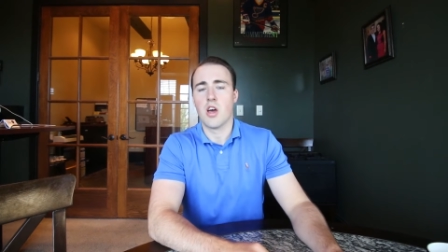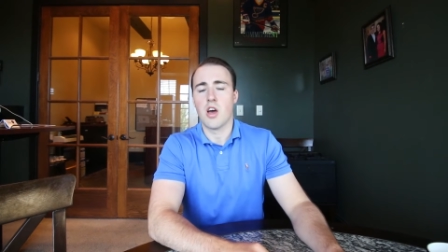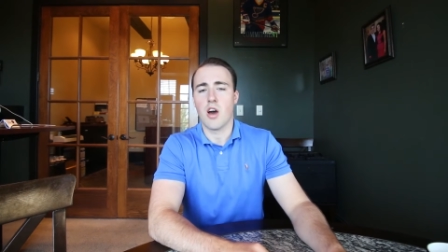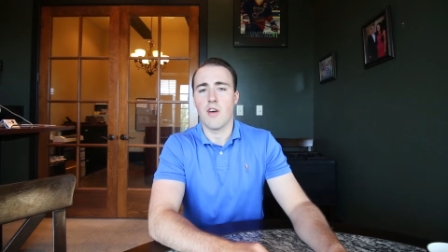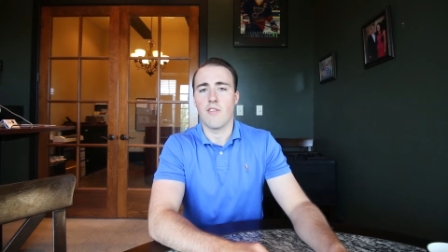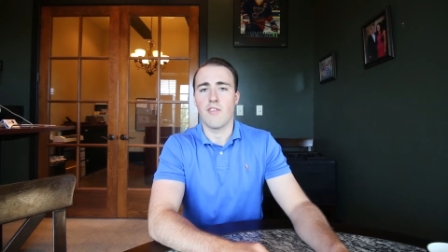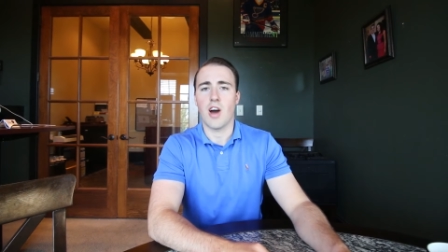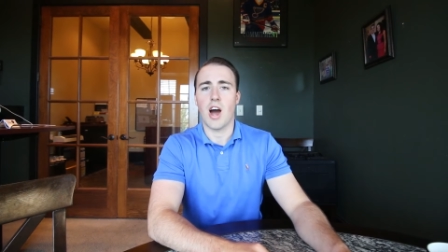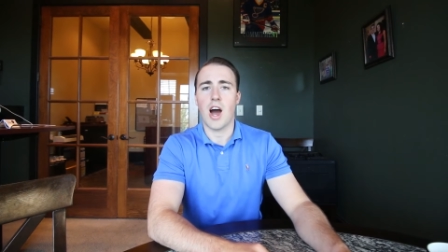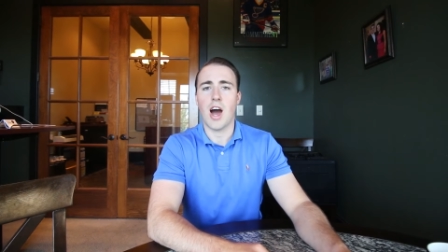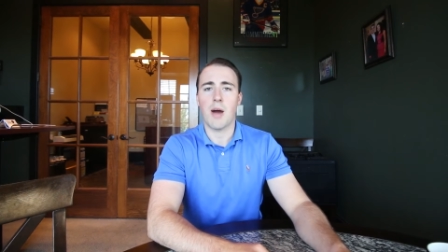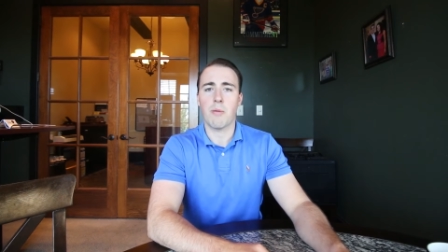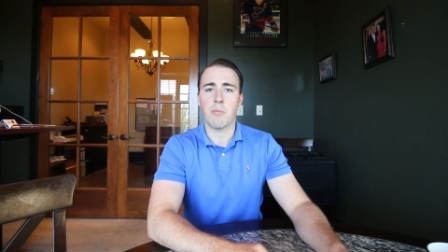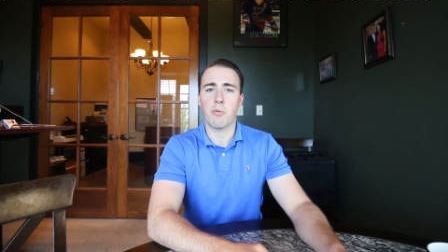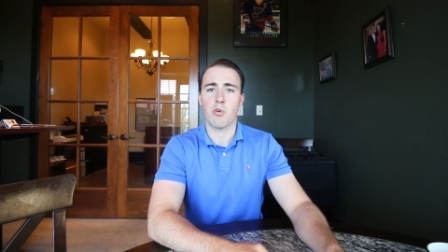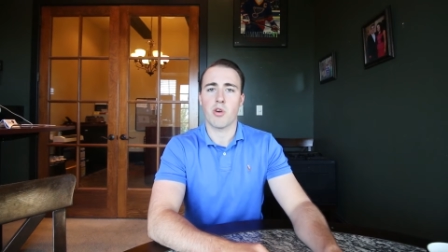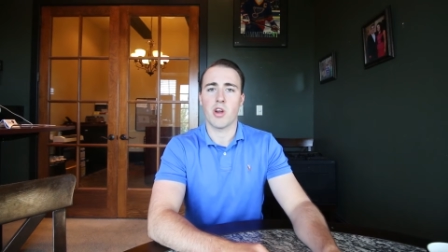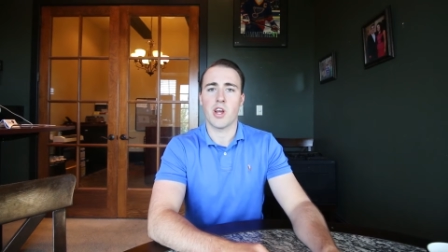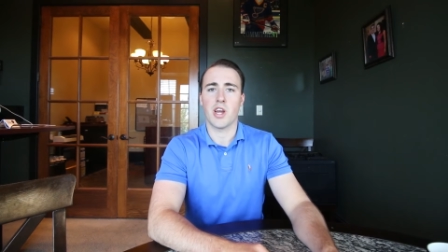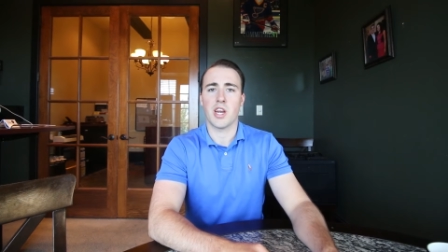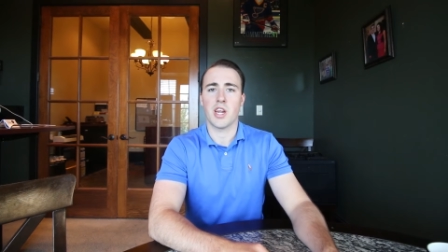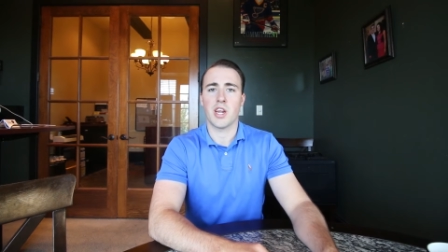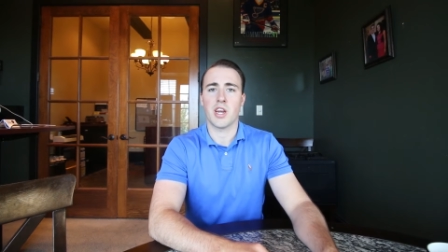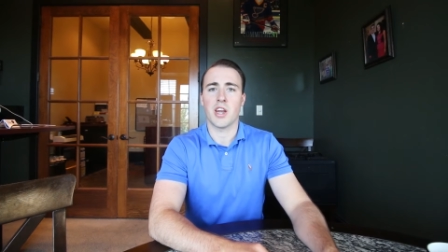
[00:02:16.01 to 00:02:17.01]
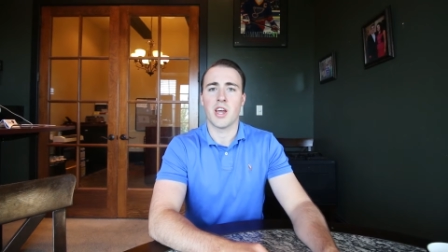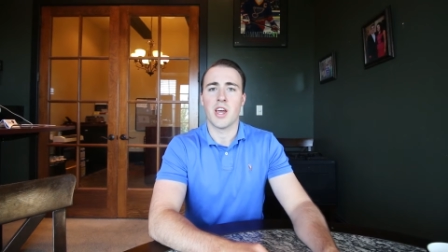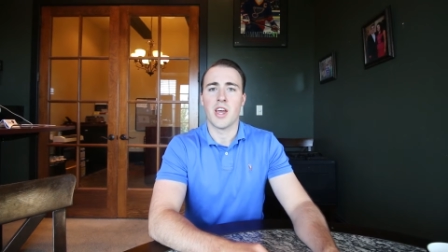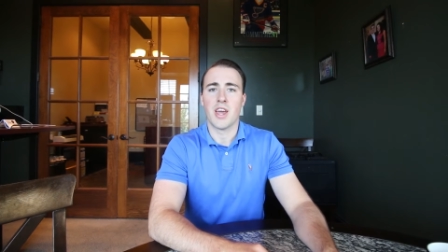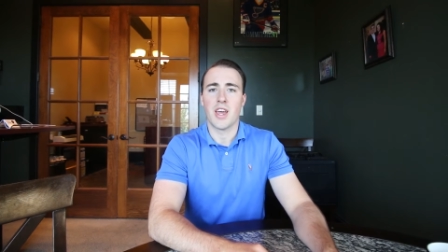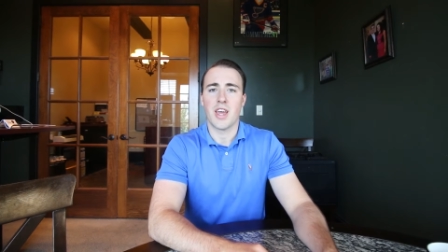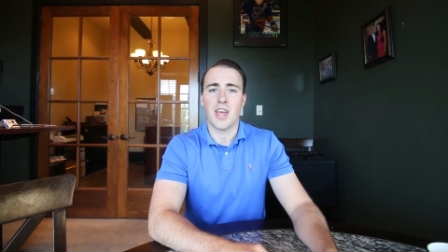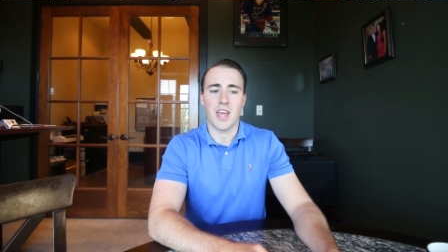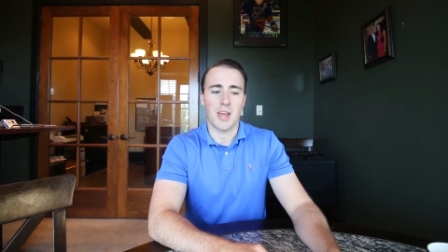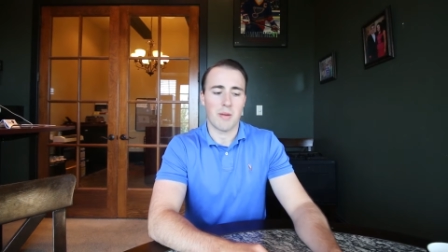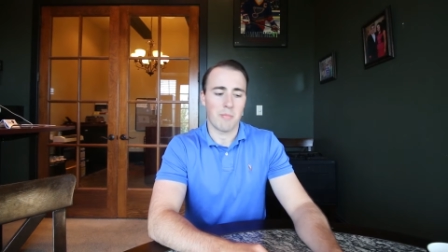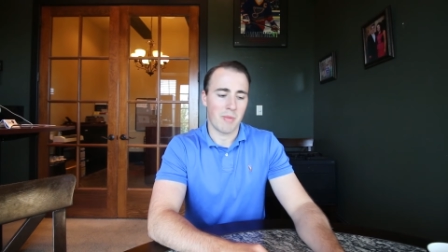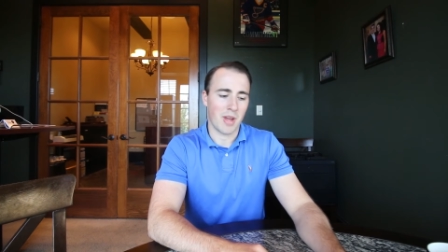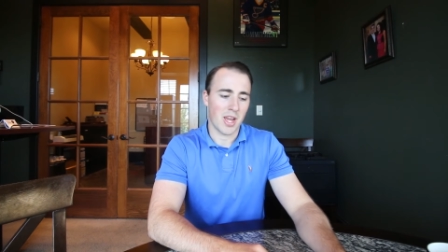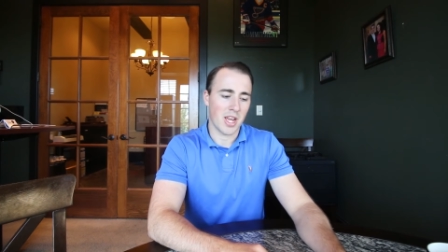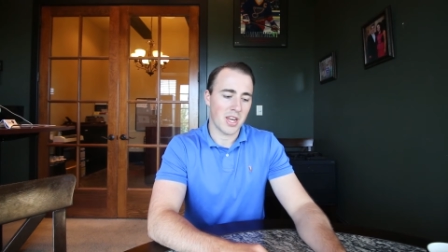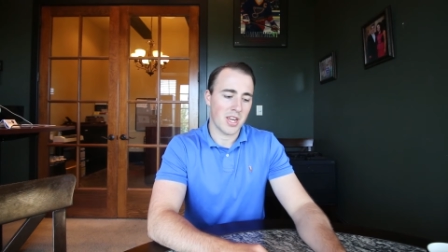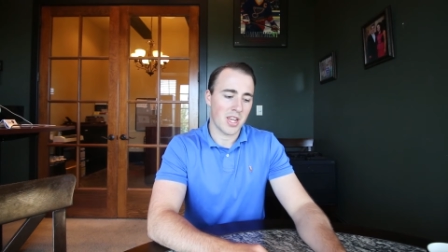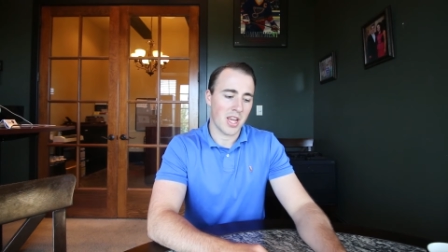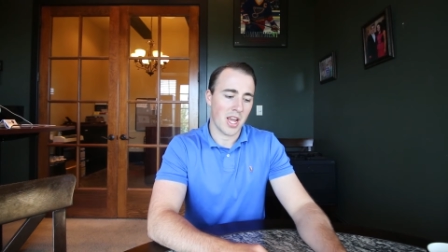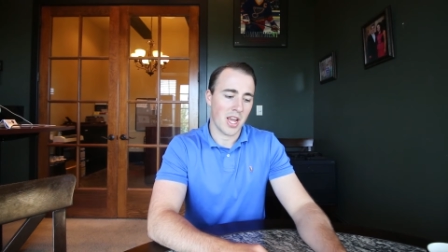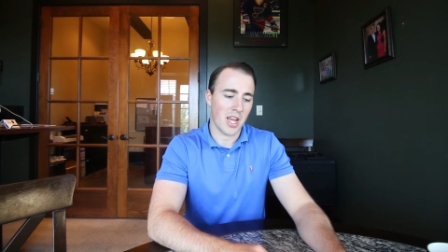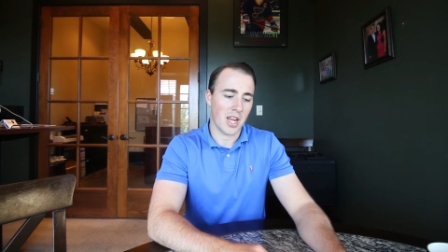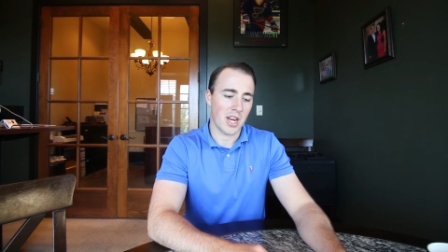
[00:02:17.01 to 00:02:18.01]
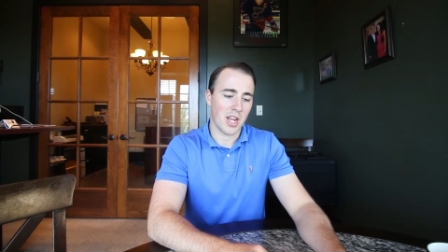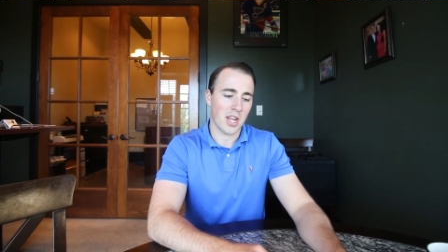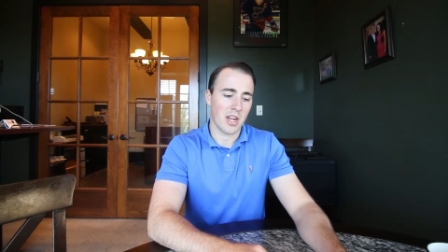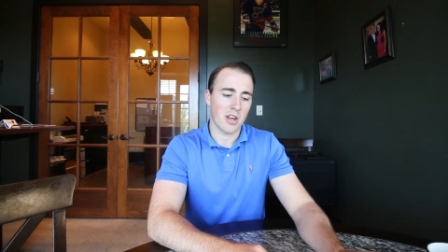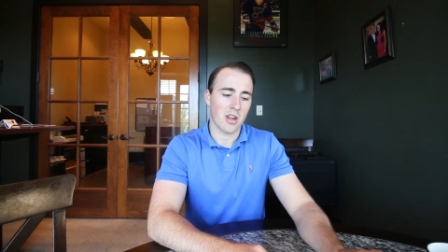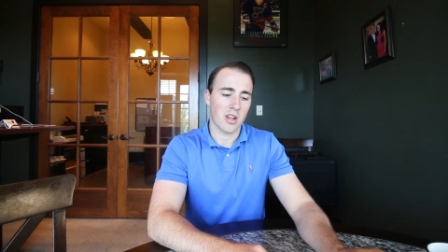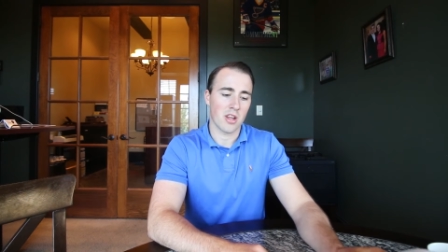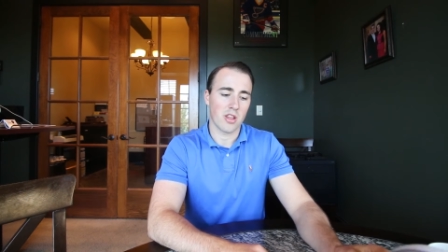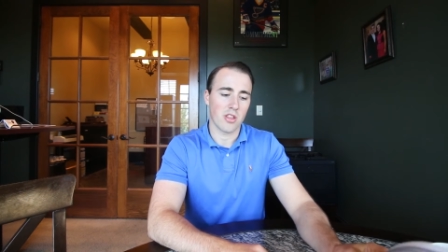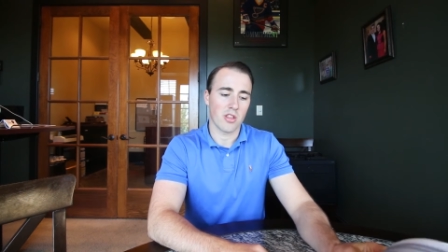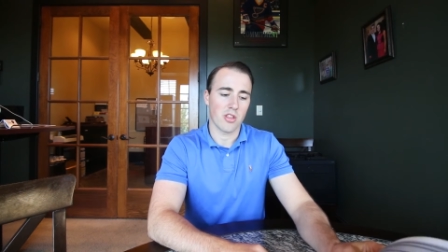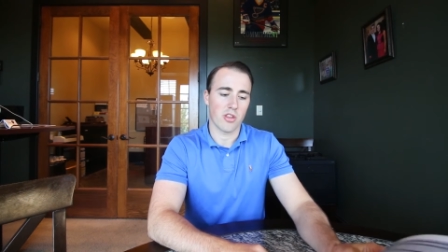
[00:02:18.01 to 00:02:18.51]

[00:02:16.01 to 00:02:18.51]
of operating and maintaining